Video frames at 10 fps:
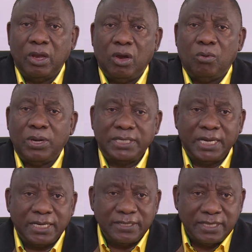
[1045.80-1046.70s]
We're
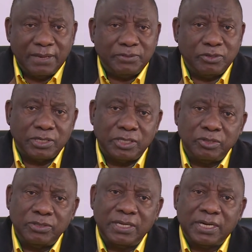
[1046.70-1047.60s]
taking steps to
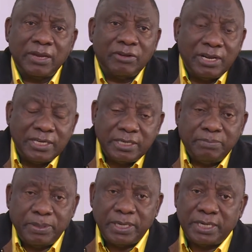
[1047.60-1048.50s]
reduce the regulatory
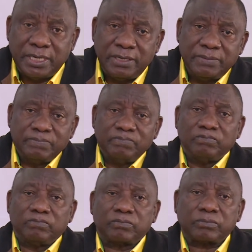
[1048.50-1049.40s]
burden
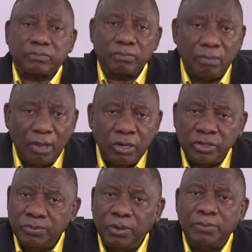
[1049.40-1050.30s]
on
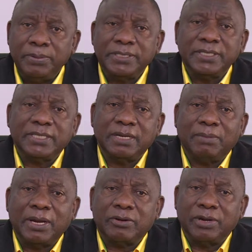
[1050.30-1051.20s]
small business and
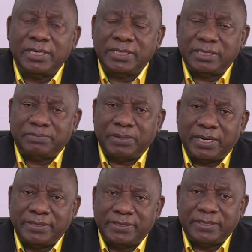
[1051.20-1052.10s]
micro
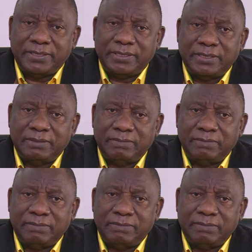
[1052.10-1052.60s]
enterprises.